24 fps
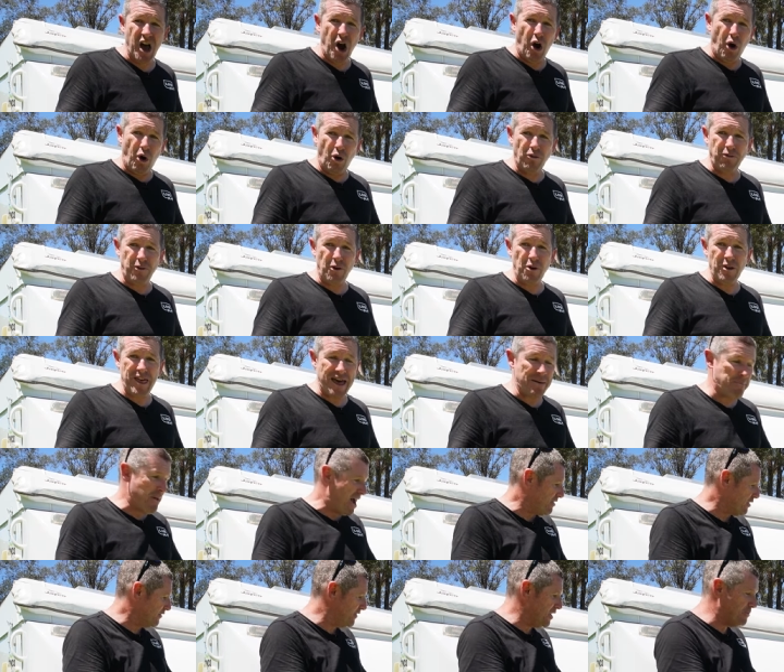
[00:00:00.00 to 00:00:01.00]
or for that
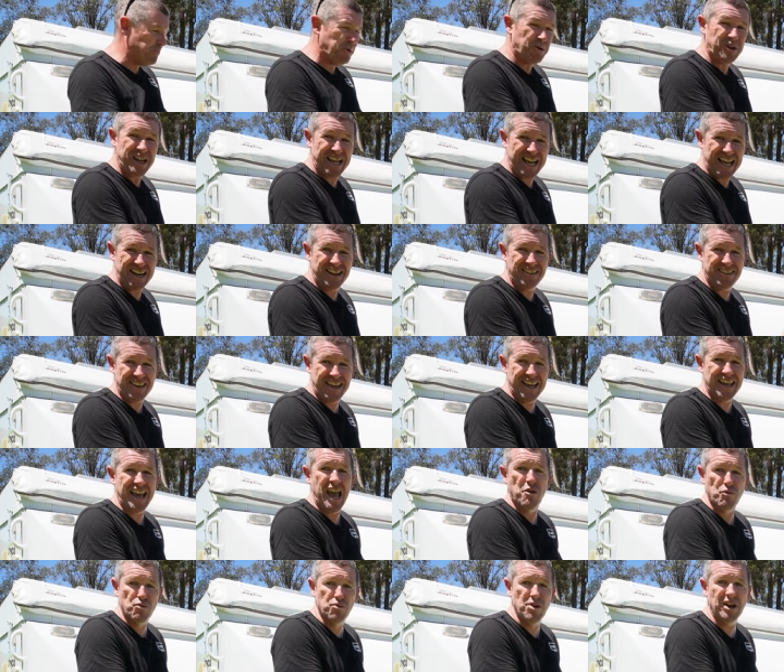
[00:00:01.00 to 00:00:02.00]
matter if you're putting anything
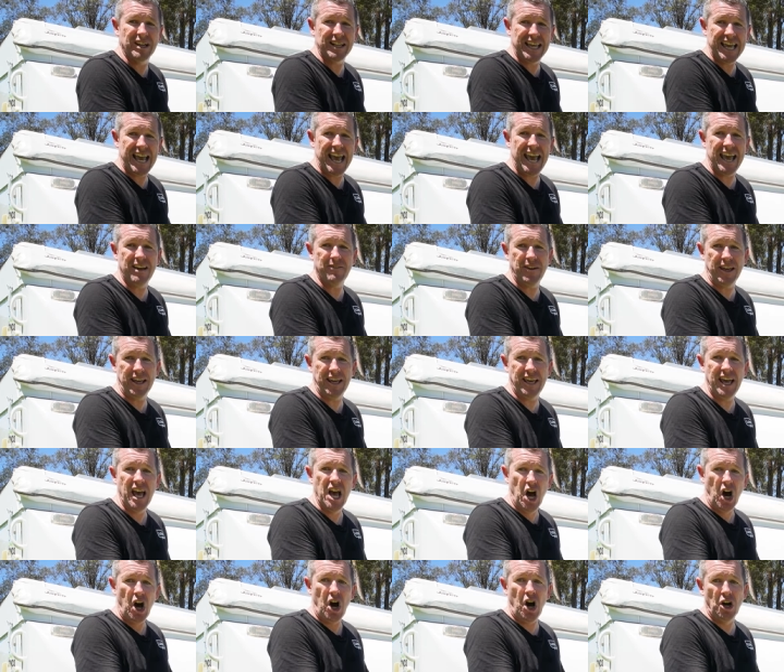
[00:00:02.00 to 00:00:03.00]
really heavy
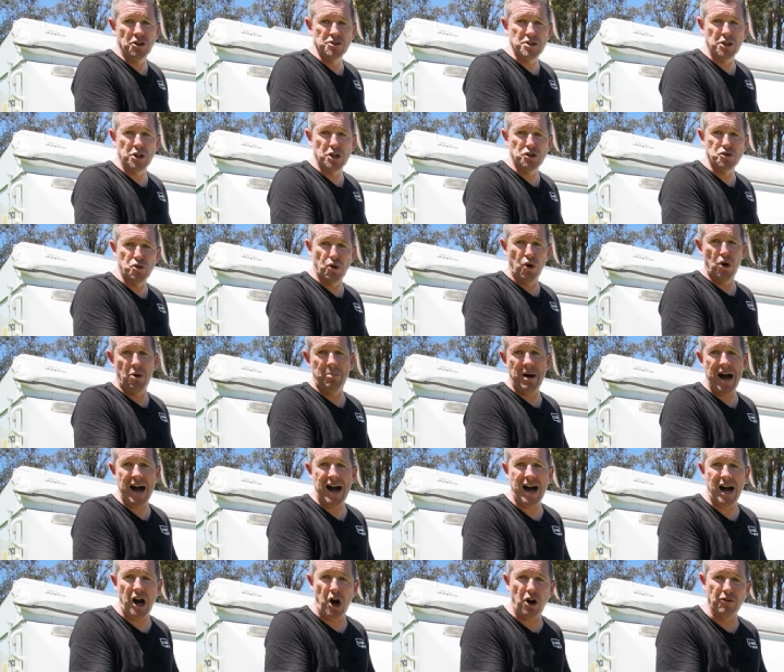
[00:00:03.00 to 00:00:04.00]
onto the
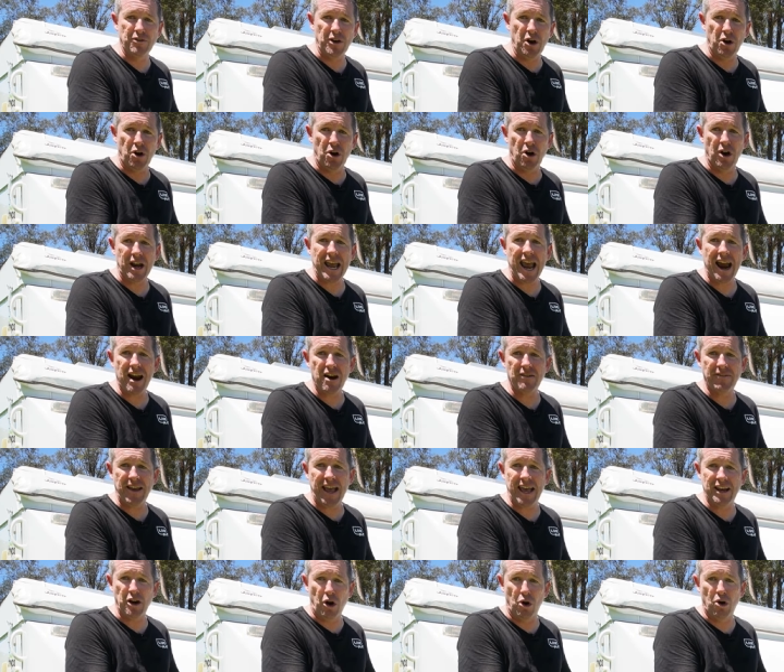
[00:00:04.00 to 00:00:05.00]
drawbar of your
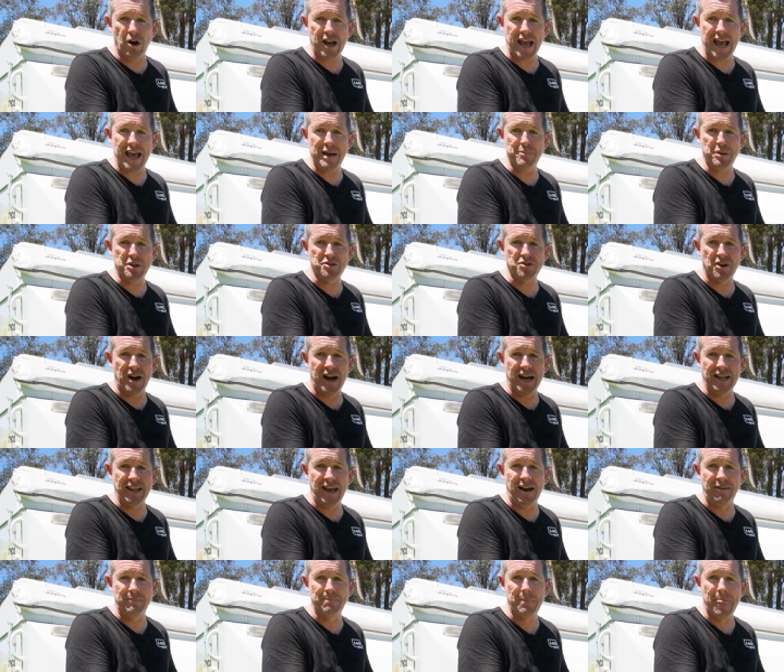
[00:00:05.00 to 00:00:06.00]
caravan or camper
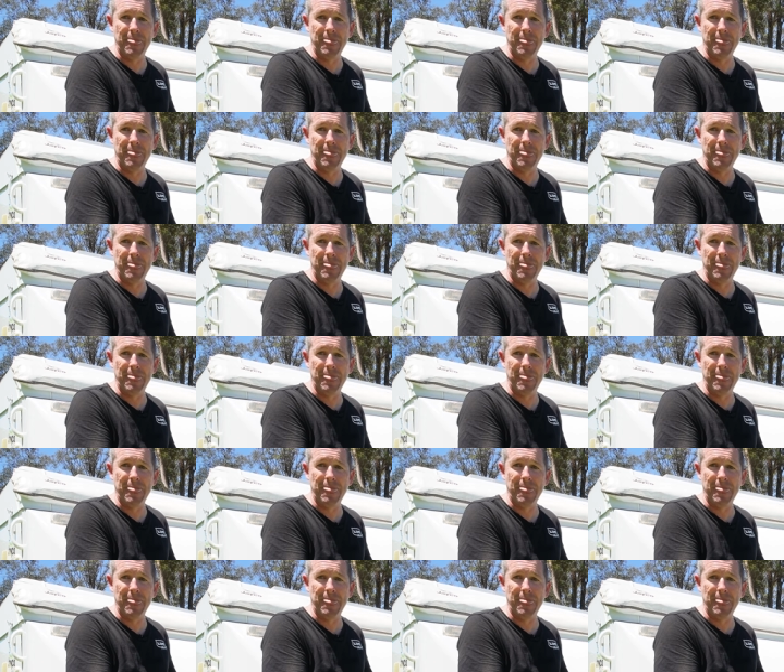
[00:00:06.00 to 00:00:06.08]
trailer.